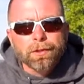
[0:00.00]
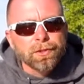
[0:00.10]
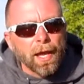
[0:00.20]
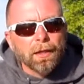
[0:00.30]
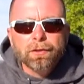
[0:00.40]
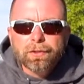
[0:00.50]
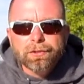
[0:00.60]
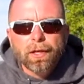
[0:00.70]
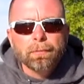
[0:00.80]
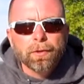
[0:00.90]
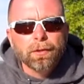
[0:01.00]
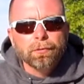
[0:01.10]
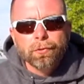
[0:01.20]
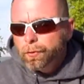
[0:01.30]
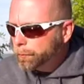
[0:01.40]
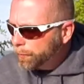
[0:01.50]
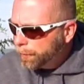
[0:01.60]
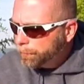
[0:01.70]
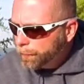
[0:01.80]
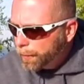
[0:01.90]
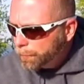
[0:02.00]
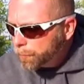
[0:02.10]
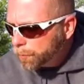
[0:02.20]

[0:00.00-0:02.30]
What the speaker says: exactly the same thing for you that I'm